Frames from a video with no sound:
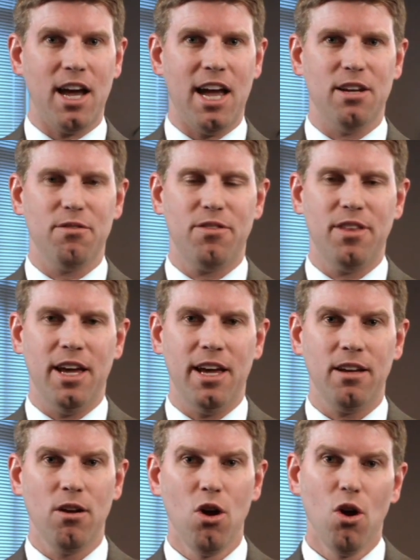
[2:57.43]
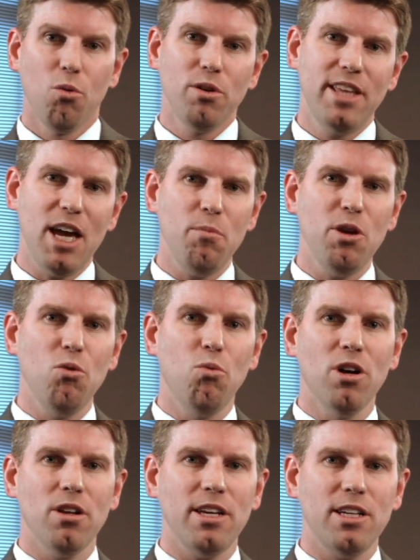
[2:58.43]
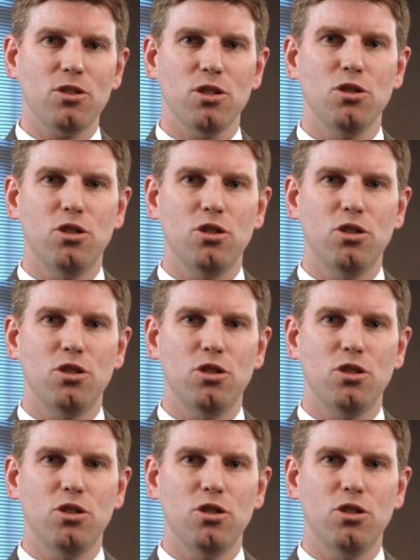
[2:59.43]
kind of thing, would they be willing to